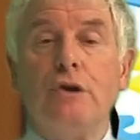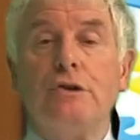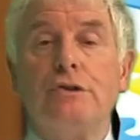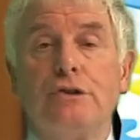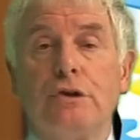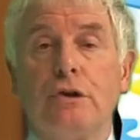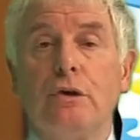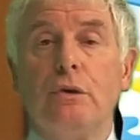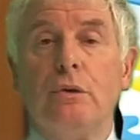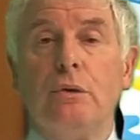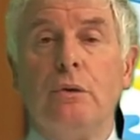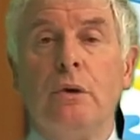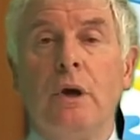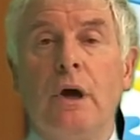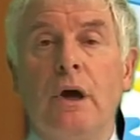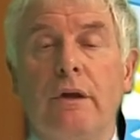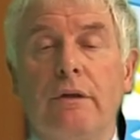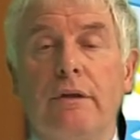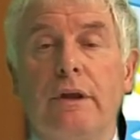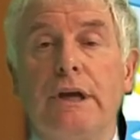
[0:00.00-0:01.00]
to
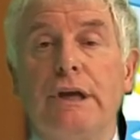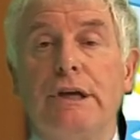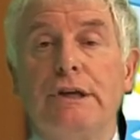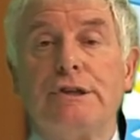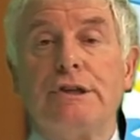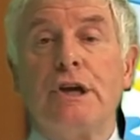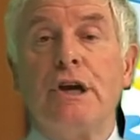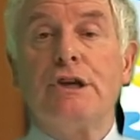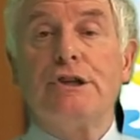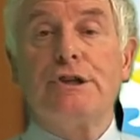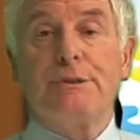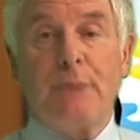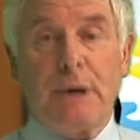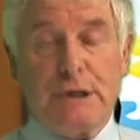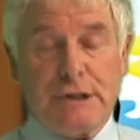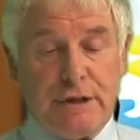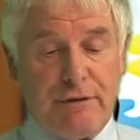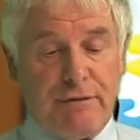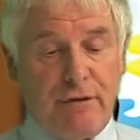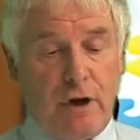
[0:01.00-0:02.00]
these
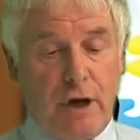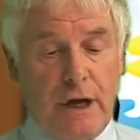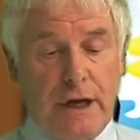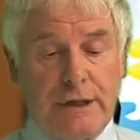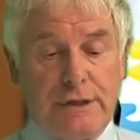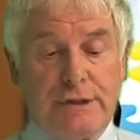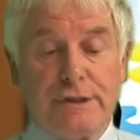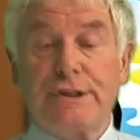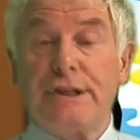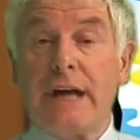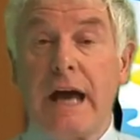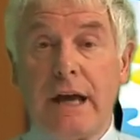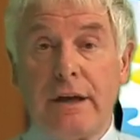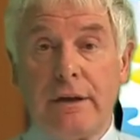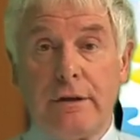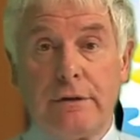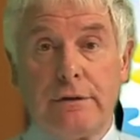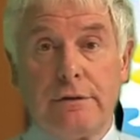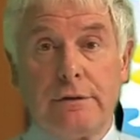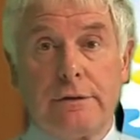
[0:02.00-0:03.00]
specified
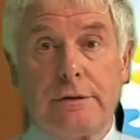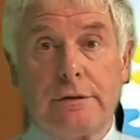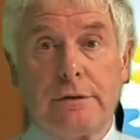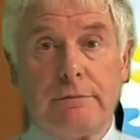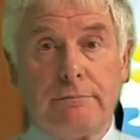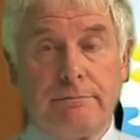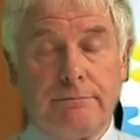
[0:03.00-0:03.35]
standards.